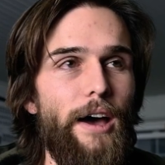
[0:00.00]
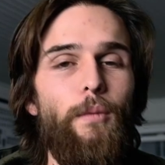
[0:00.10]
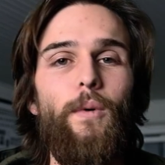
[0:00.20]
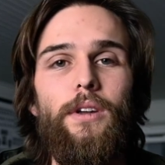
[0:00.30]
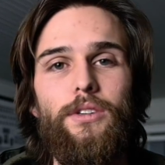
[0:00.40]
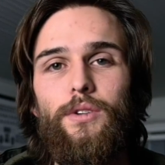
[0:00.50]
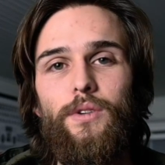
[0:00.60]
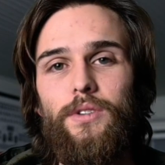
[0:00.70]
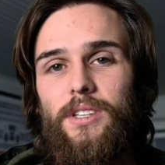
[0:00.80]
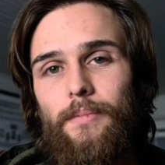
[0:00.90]
I want to
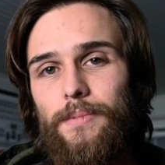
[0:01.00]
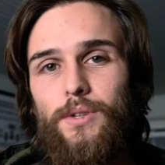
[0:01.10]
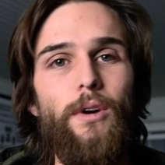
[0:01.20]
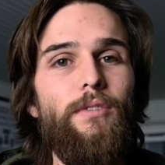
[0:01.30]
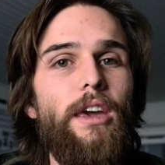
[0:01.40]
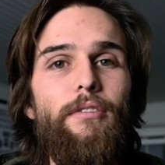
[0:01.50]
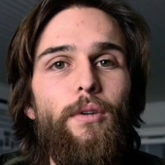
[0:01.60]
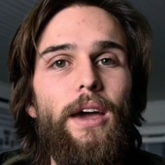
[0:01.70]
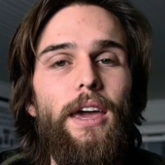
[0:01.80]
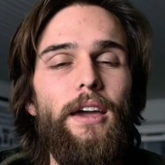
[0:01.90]
do some sort of
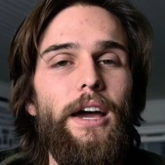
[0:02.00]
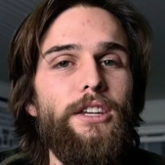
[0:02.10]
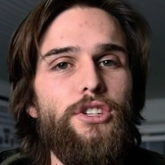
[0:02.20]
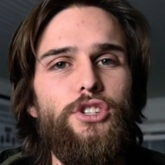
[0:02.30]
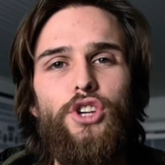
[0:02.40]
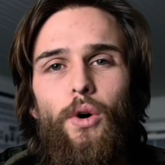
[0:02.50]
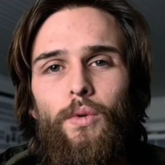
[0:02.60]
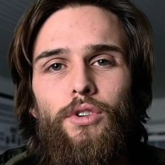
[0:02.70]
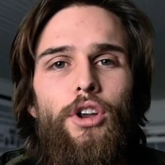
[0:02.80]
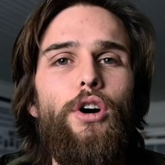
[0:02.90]
giveaway. I just
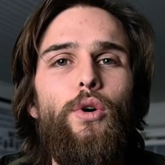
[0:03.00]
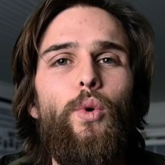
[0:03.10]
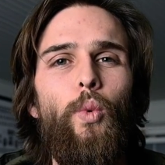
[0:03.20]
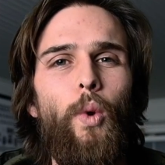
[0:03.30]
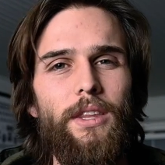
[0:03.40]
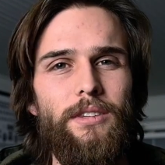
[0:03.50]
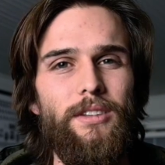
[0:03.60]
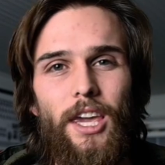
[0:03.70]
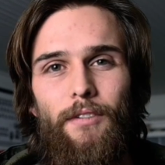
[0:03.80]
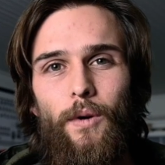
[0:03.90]
don't know what
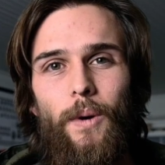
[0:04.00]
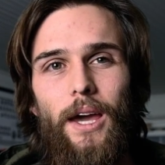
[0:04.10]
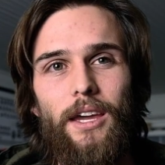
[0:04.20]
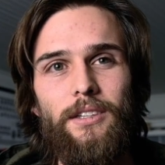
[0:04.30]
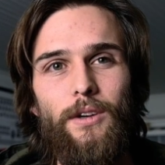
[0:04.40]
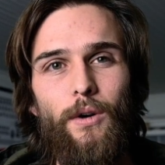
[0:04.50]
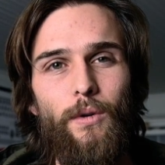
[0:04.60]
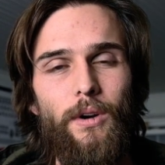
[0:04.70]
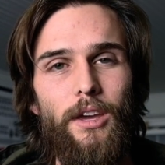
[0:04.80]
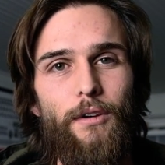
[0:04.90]
to give away.
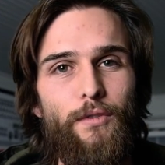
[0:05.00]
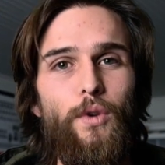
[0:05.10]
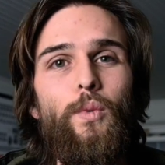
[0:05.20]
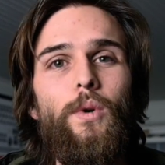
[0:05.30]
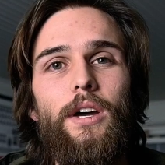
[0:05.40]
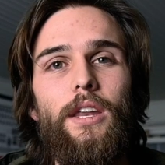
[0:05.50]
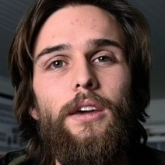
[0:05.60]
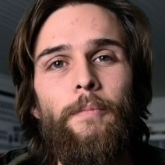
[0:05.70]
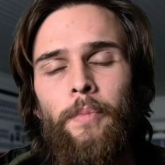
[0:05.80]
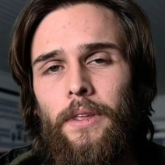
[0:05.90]
So if you
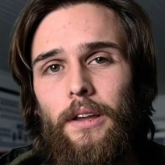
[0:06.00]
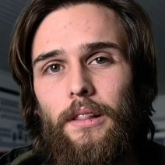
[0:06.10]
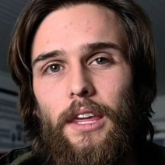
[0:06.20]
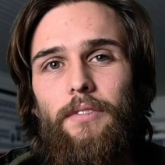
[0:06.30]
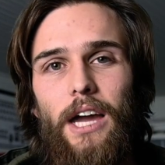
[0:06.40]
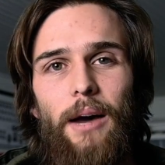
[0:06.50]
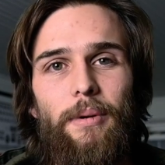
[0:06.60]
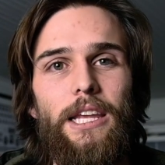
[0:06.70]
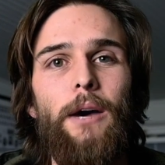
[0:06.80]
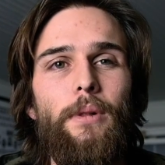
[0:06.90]
would, leave a
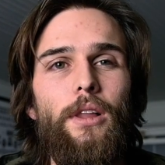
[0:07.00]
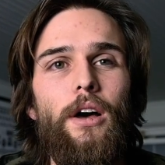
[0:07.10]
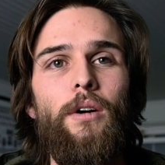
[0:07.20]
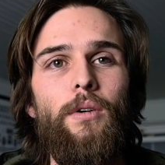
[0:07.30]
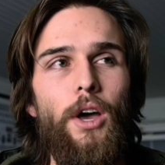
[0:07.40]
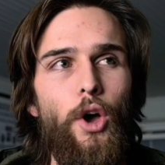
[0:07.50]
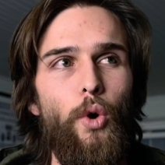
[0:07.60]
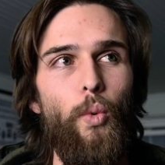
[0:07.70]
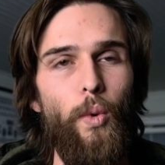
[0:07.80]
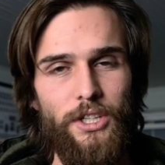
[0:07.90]
comment down below,
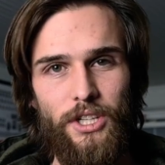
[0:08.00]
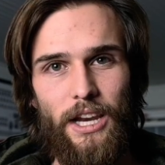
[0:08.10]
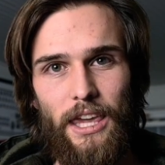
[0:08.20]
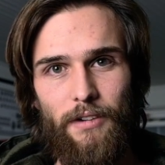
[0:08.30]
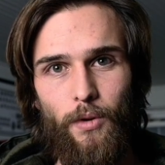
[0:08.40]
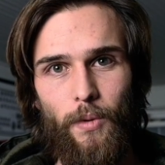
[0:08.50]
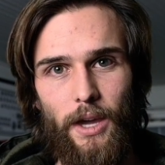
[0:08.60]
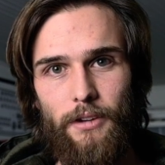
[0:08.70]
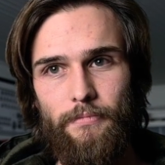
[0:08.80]
what should I give away?